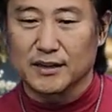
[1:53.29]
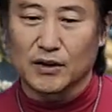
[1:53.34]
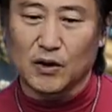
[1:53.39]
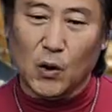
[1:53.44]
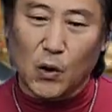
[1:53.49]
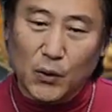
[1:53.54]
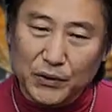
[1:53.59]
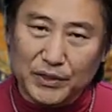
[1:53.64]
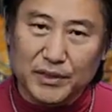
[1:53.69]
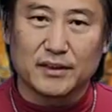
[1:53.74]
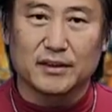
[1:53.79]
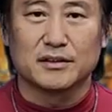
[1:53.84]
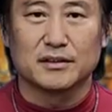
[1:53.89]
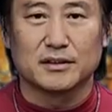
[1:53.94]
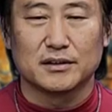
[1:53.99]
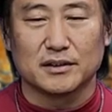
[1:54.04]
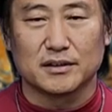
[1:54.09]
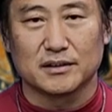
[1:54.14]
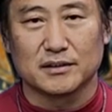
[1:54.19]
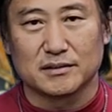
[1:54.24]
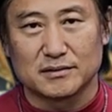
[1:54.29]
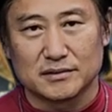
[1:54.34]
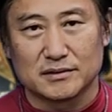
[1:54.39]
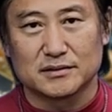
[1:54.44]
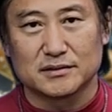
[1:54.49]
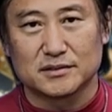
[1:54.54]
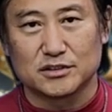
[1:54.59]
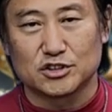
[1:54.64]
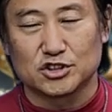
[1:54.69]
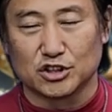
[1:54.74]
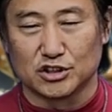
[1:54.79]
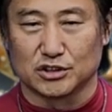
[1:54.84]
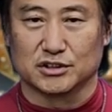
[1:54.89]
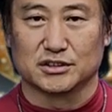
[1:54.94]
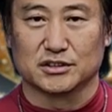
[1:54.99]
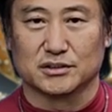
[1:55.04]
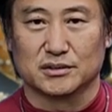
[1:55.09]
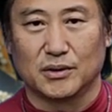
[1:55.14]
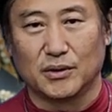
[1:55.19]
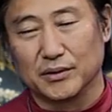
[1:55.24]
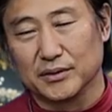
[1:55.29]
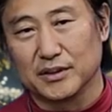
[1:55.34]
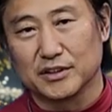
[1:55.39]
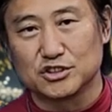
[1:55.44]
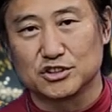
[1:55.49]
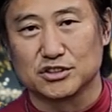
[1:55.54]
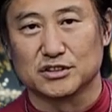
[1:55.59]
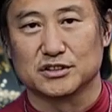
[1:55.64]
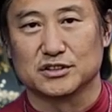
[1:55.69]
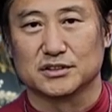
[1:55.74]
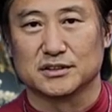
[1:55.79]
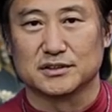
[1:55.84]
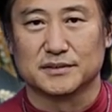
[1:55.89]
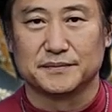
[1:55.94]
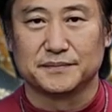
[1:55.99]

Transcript: on shoes, on the shoes,